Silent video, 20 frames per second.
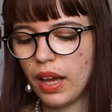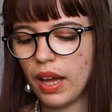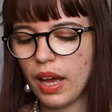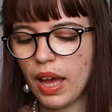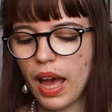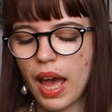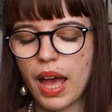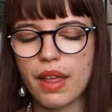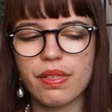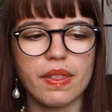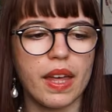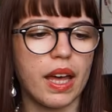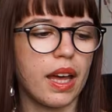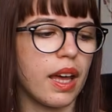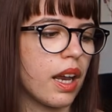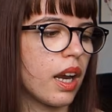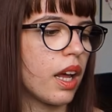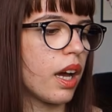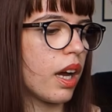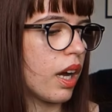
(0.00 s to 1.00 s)
And
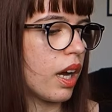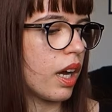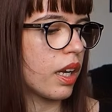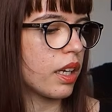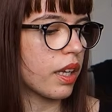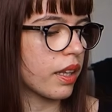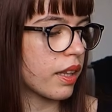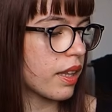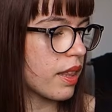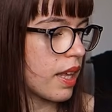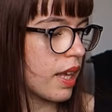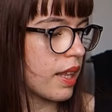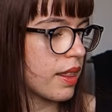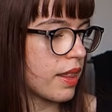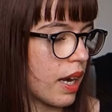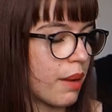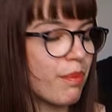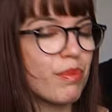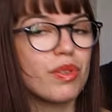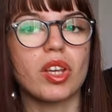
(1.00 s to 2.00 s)
then another thing that
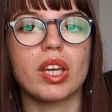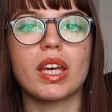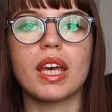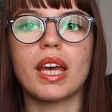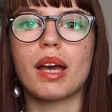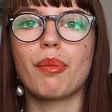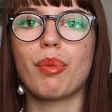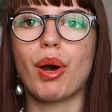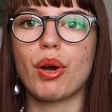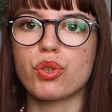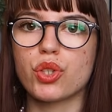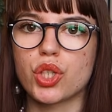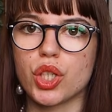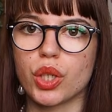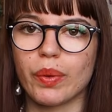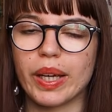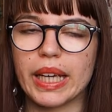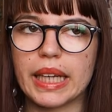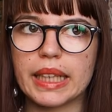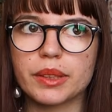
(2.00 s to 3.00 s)
I'm thinking about
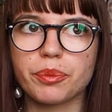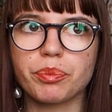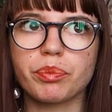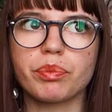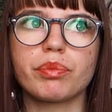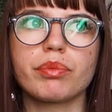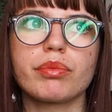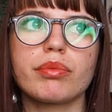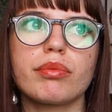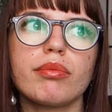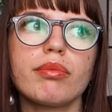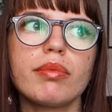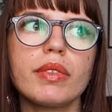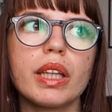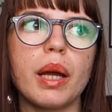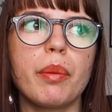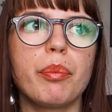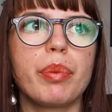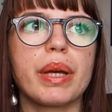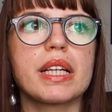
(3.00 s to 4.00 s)
doing,
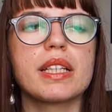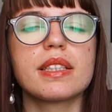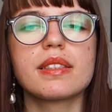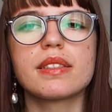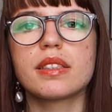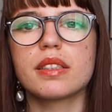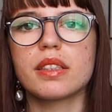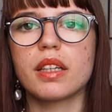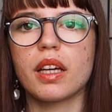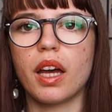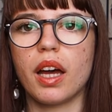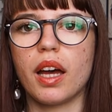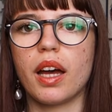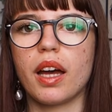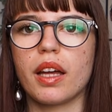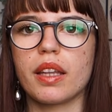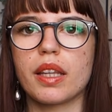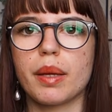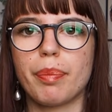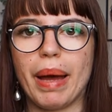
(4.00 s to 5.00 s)
because
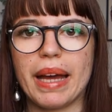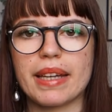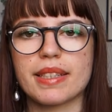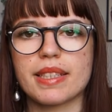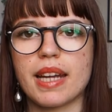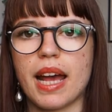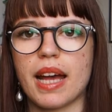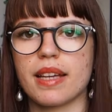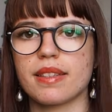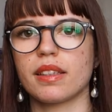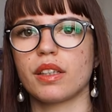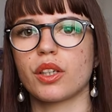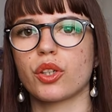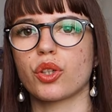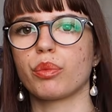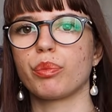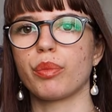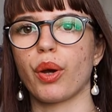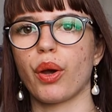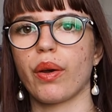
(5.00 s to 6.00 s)
the pattern has a little
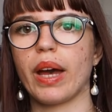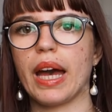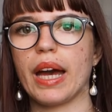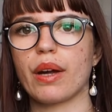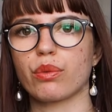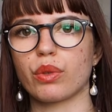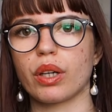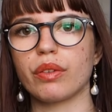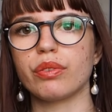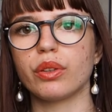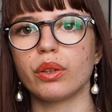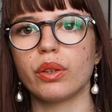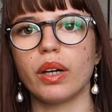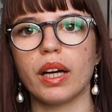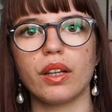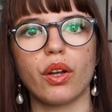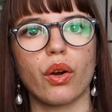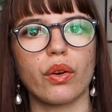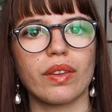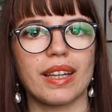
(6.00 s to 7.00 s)
mohair ruffle
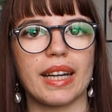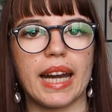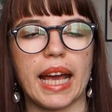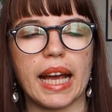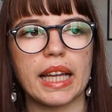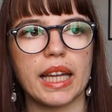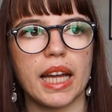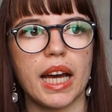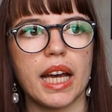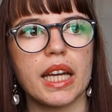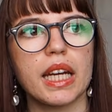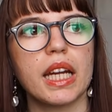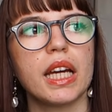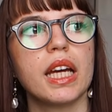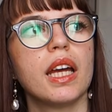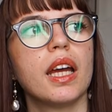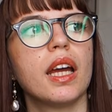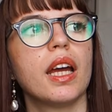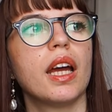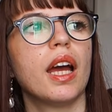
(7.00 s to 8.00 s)
along the neckline
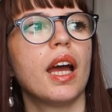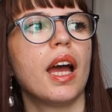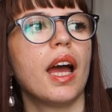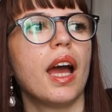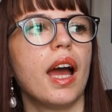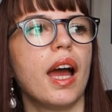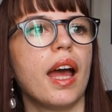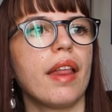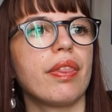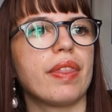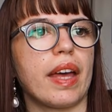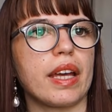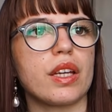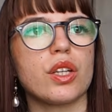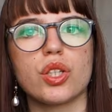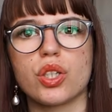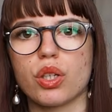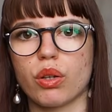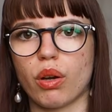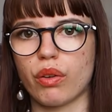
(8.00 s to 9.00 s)
that you
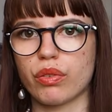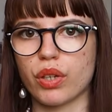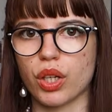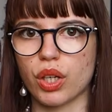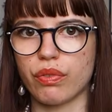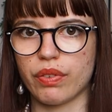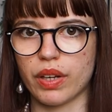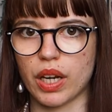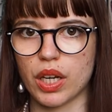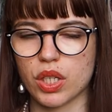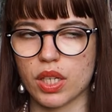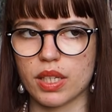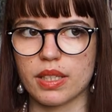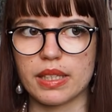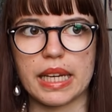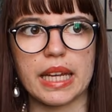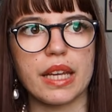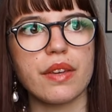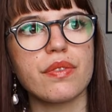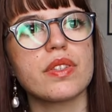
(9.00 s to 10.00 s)
do after you finish the
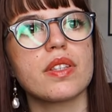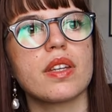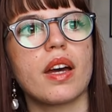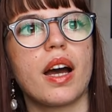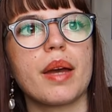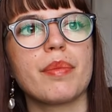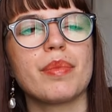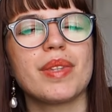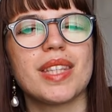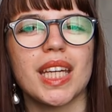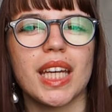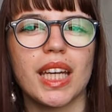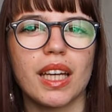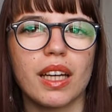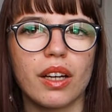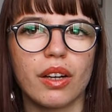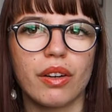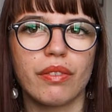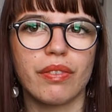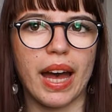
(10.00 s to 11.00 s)
sleeves, I'm thinking
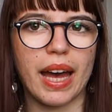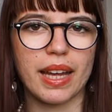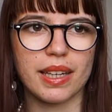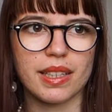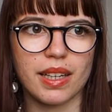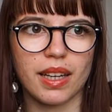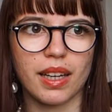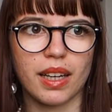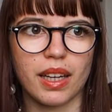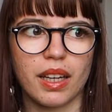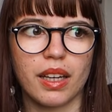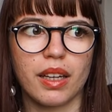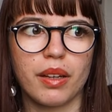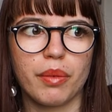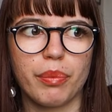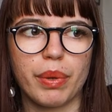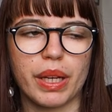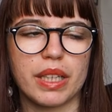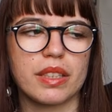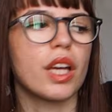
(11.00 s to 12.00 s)
of adding,
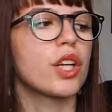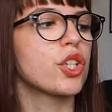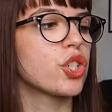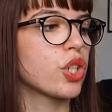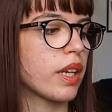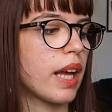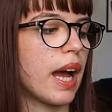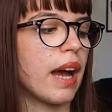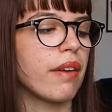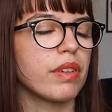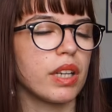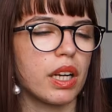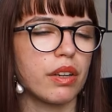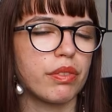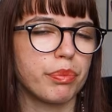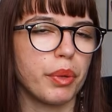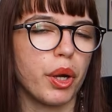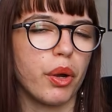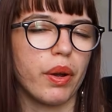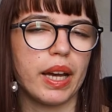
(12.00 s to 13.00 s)
because I should have enough
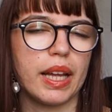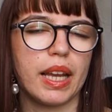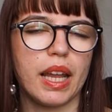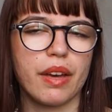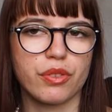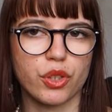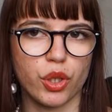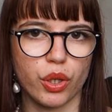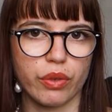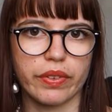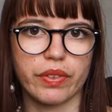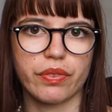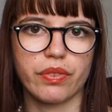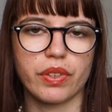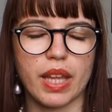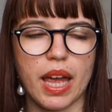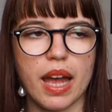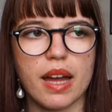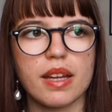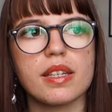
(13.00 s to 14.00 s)
mohair left over for
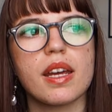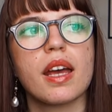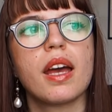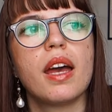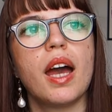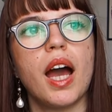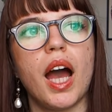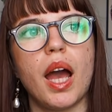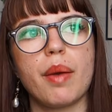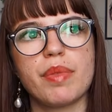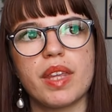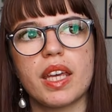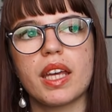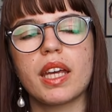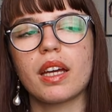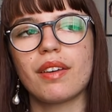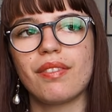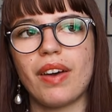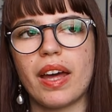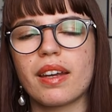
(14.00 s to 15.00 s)
that, I'm
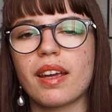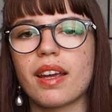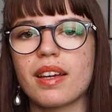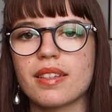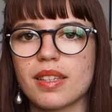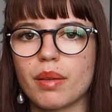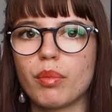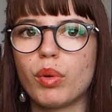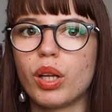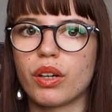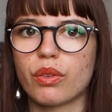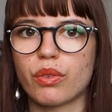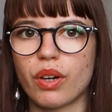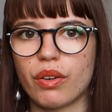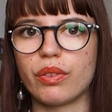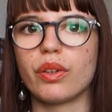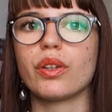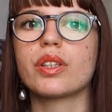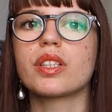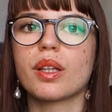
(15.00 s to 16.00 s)
thinking of adding a similar
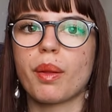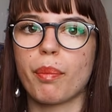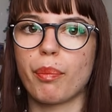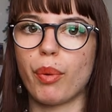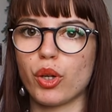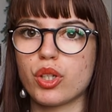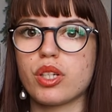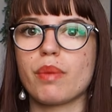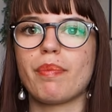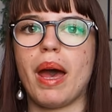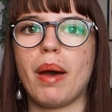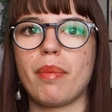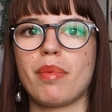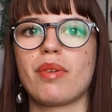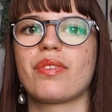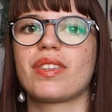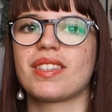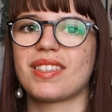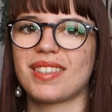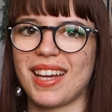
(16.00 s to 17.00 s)
ruffle to the bottom hem
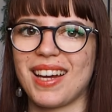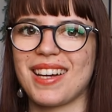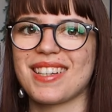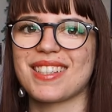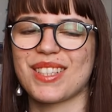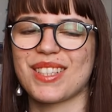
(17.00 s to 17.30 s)
of the skirt as